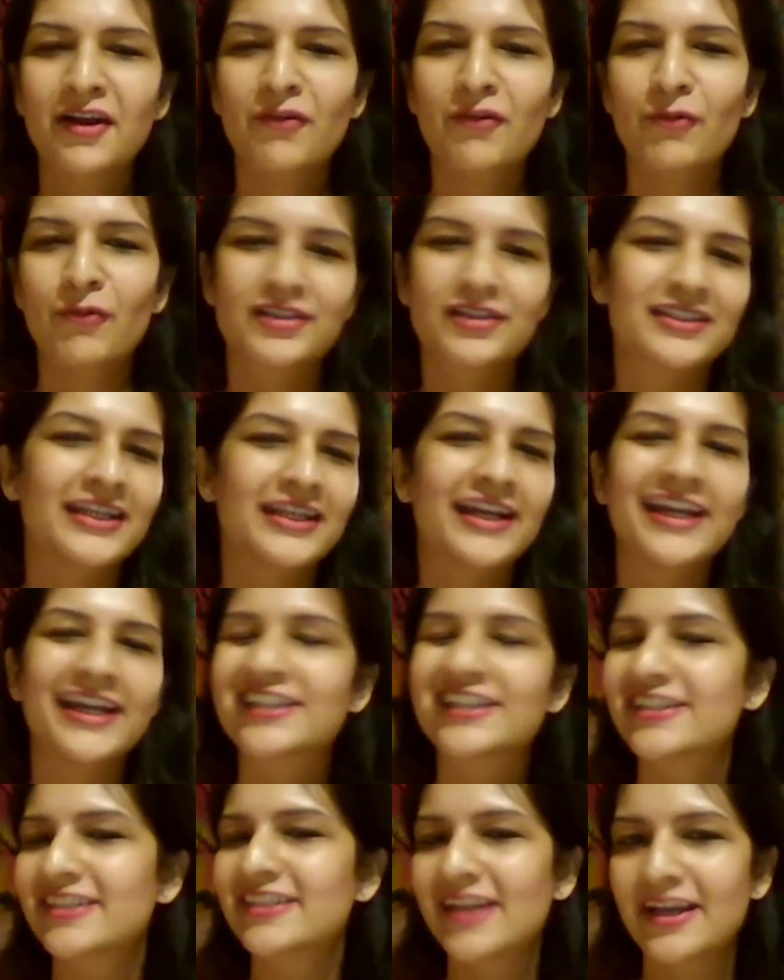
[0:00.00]
what is their
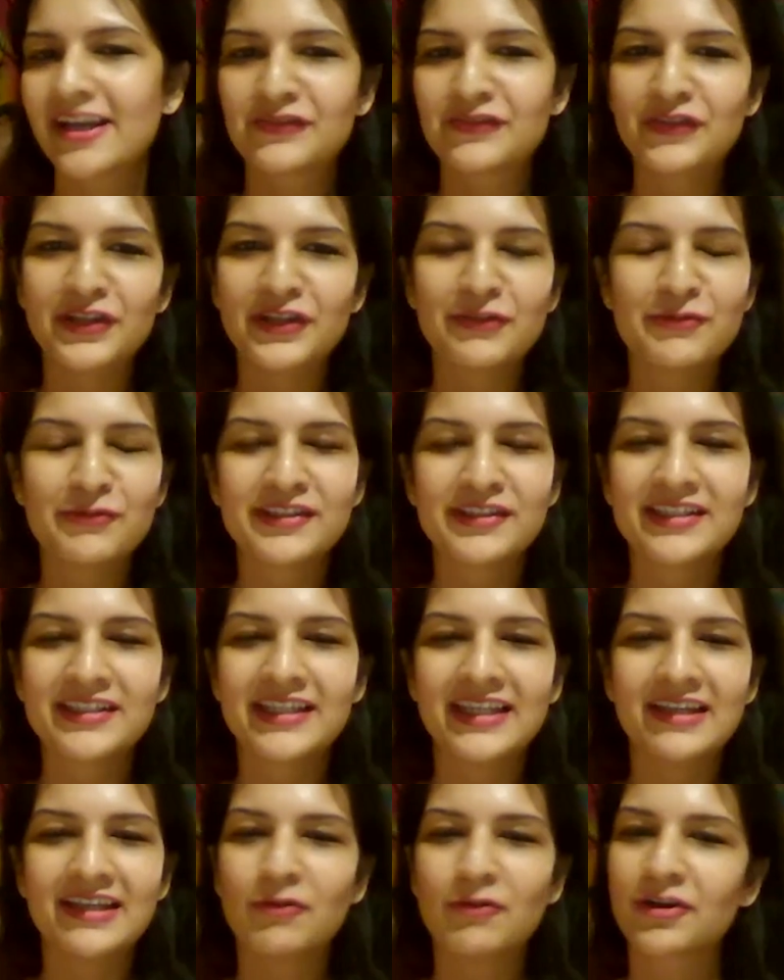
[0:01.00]
exercise
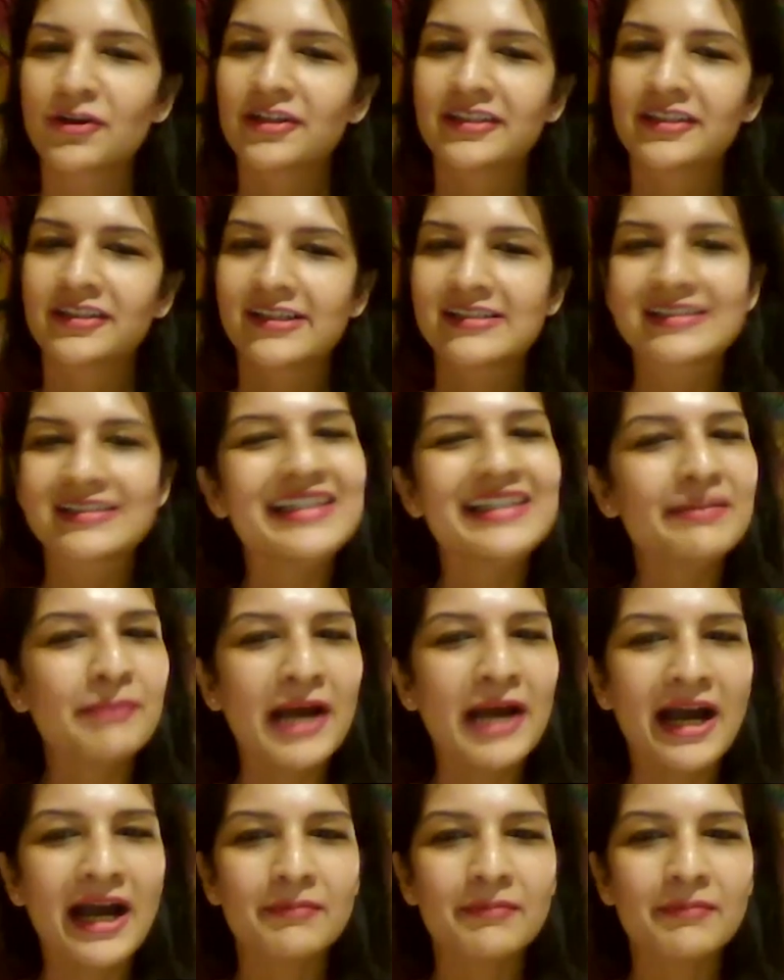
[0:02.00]
frequency, what are their sleep
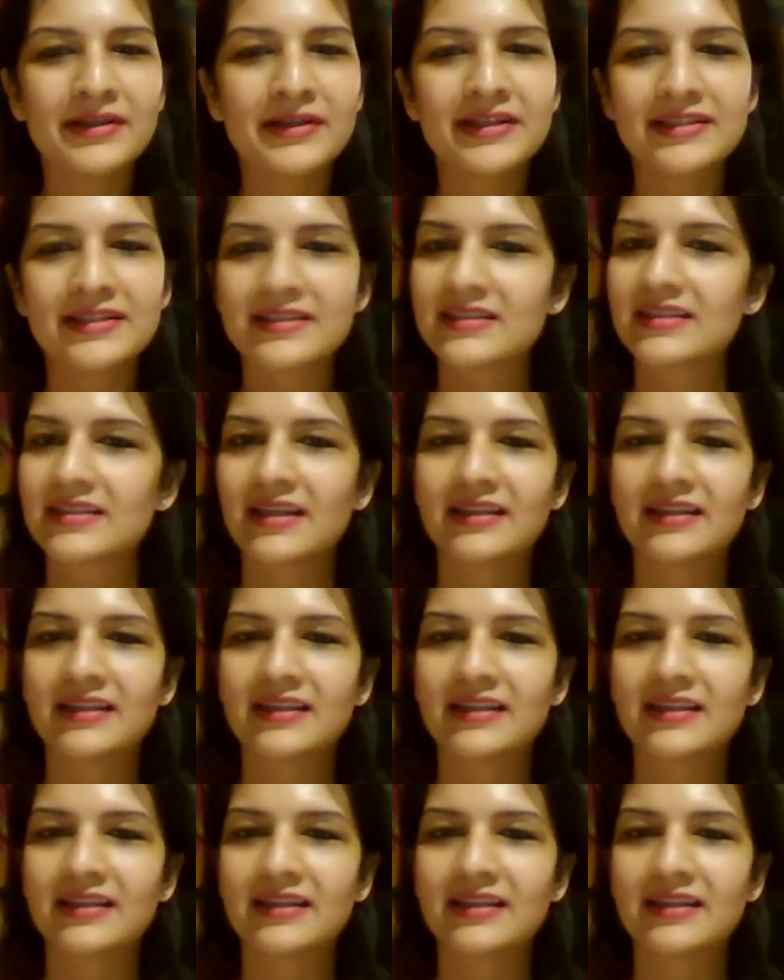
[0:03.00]
habits,